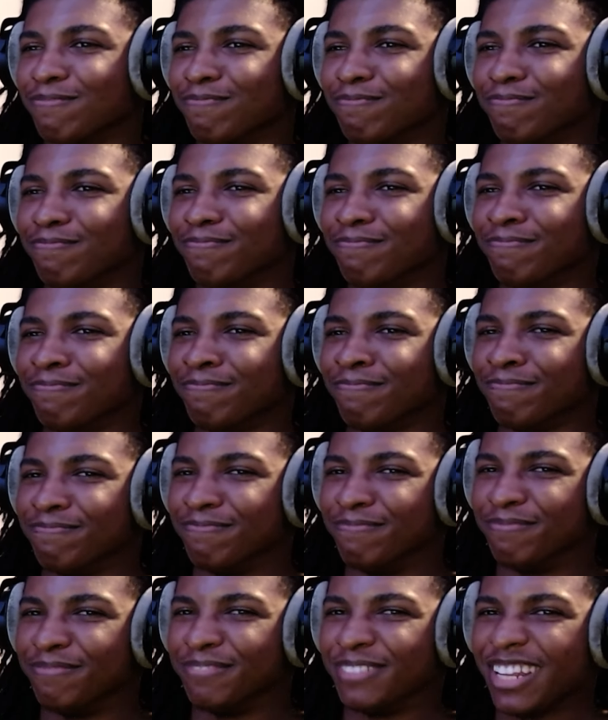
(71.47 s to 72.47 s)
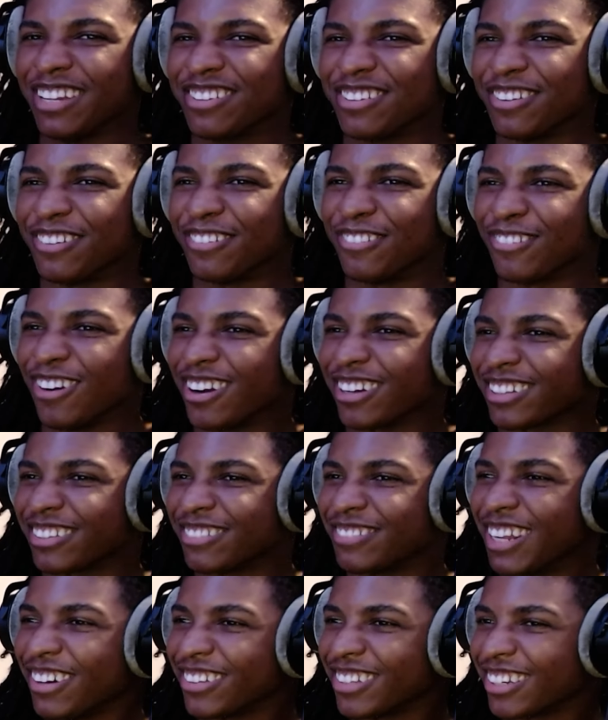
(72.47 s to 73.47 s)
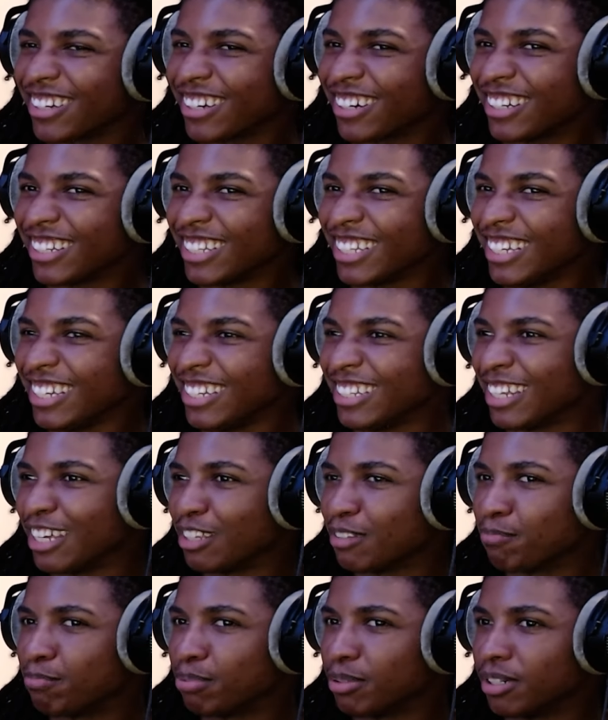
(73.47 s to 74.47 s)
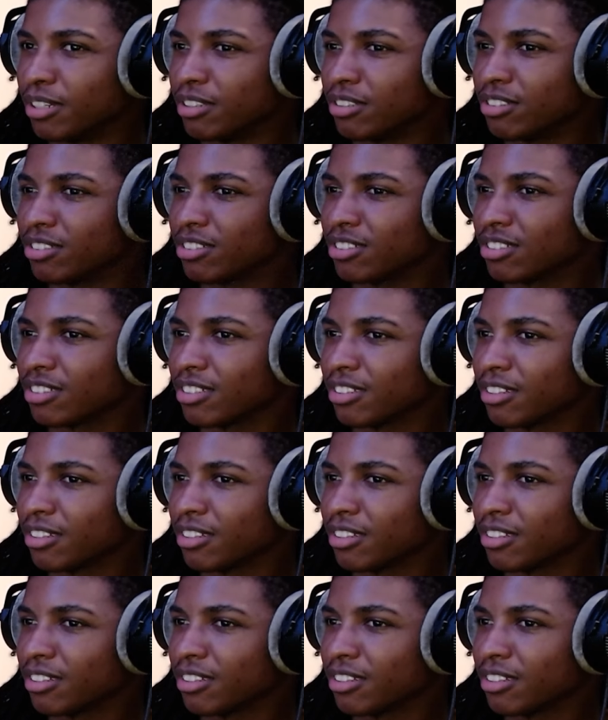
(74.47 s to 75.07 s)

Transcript: Mmm, that shit rocked him. That was a clean ass punch.